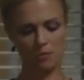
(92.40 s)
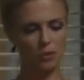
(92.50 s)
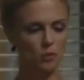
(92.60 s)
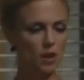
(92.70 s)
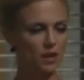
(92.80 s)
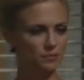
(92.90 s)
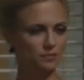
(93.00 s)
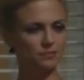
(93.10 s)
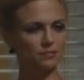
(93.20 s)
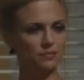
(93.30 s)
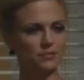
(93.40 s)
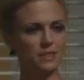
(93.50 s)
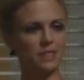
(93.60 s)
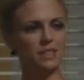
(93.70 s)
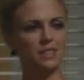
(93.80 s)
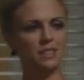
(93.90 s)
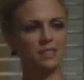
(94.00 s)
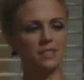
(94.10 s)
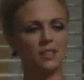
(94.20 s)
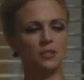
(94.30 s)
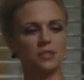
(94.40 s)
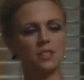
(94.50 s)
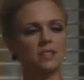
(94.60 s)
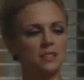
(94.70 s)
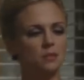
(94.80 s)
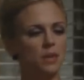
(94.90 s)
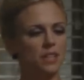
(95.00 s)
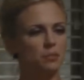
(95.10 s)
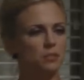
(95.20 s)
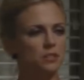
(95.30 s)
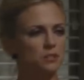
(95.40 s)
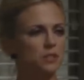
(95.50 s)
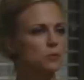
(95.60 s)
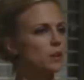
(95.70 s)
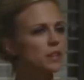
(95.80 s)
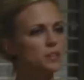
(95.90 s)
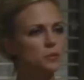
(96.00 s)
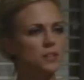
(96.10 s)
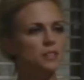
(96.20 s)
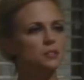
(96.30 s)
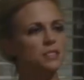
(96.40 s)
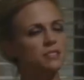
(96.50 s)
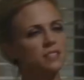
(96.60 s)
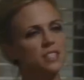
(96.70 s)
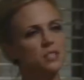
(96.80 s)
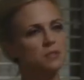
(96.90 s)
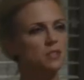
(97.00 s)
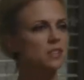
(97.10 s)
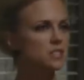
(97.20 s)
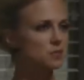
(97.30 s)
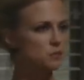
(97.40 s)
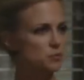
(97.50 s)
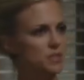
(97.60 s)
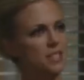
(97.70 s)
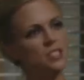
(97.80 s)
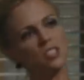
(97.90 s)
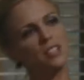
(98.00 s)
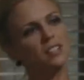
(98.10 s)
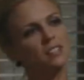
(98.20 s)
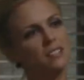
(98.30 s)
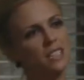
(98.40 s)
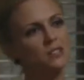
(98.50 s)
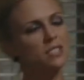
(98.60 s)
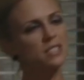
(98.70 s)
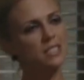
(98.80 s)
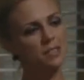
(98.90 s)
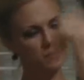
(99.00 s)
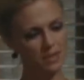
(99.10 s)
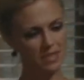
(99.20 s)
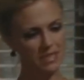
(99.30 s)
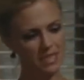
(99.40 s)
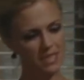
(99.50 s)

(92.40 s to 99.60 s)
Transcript: I remember it well. Yeah. All those nights I'd wake up wondering where you were, only to find you across the room in that chair, sound asleep.